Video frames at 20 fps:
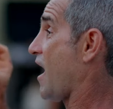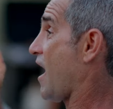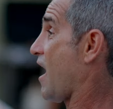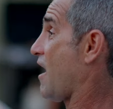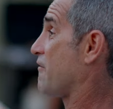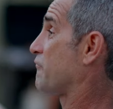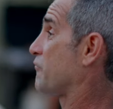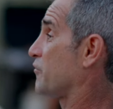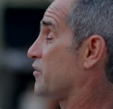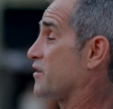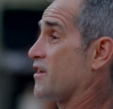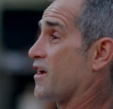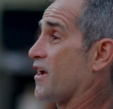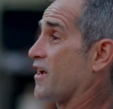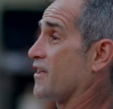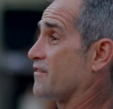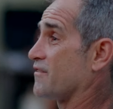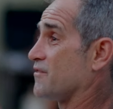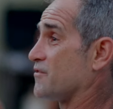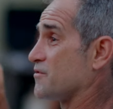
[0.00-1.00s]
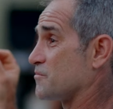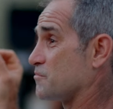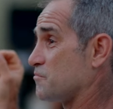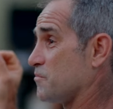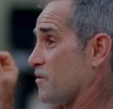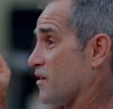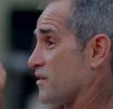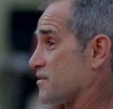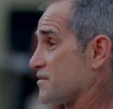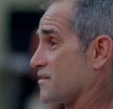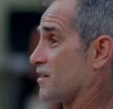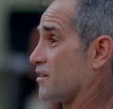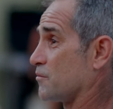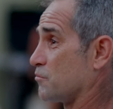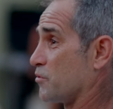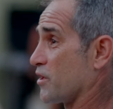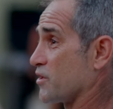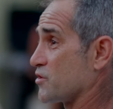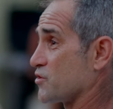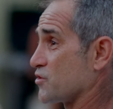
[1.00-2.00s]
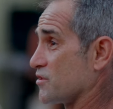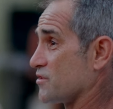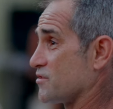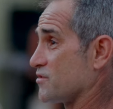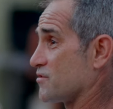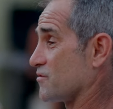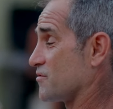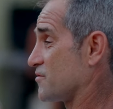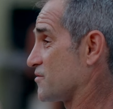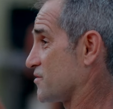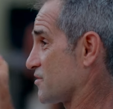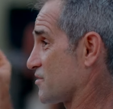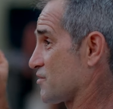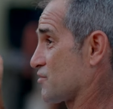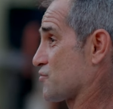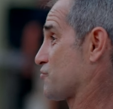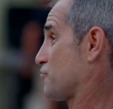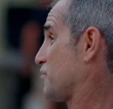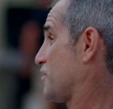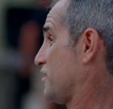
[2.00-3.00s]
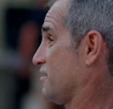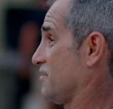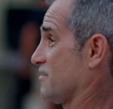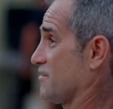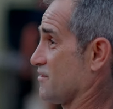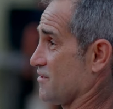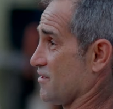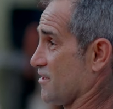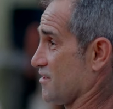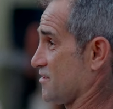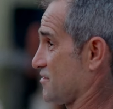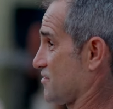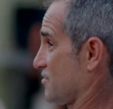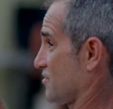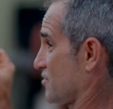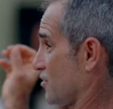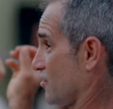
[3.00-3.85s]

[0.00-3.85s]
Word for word: Every night celebrations in the street that's just